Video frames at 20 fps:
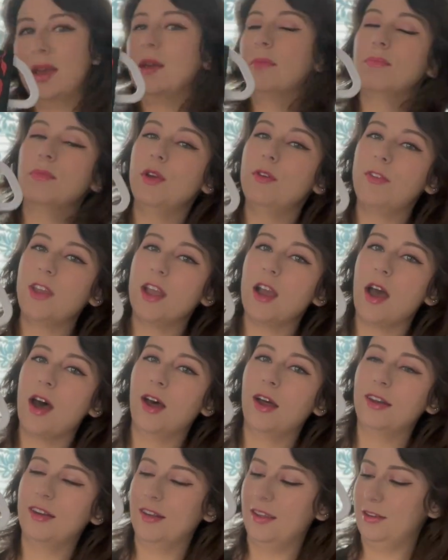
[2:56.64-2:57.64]
Moving
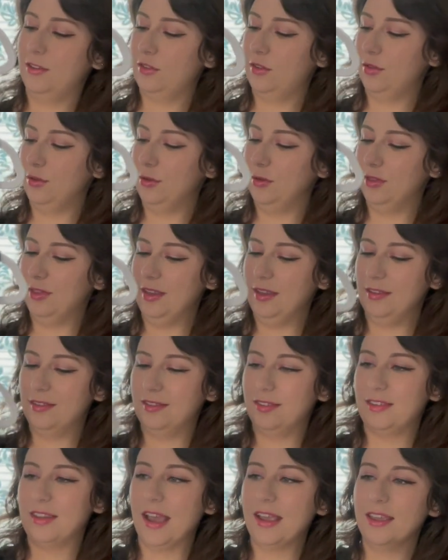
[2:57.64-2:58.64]
on to the
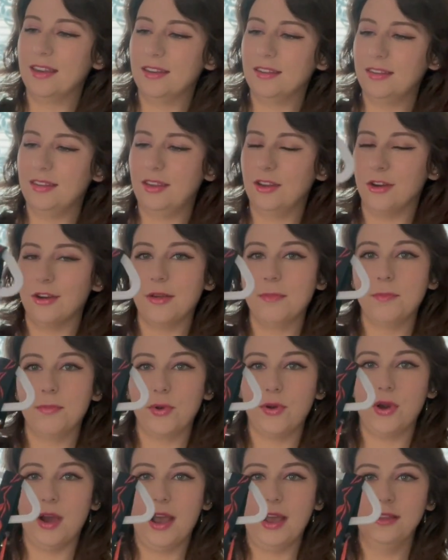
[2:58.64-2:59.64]
second tier in
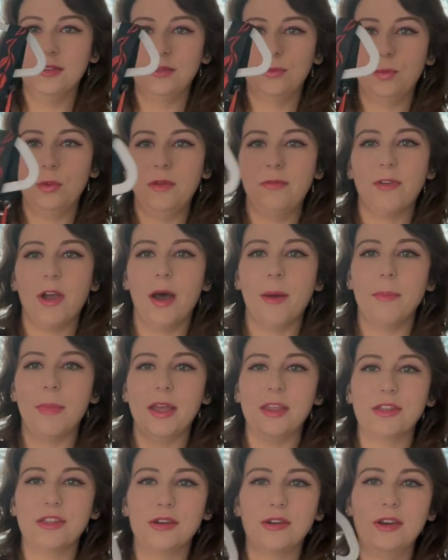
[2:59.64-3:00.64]
price, we've got
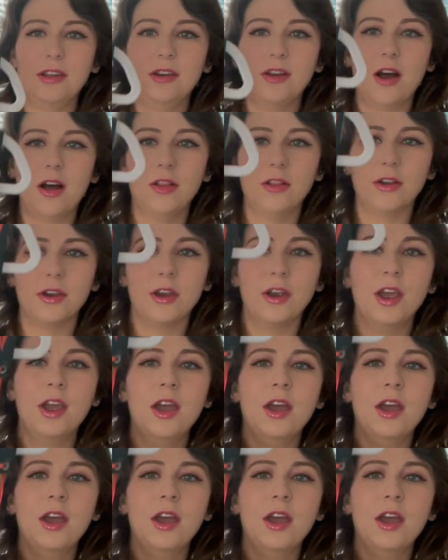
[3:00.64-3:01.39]
my $30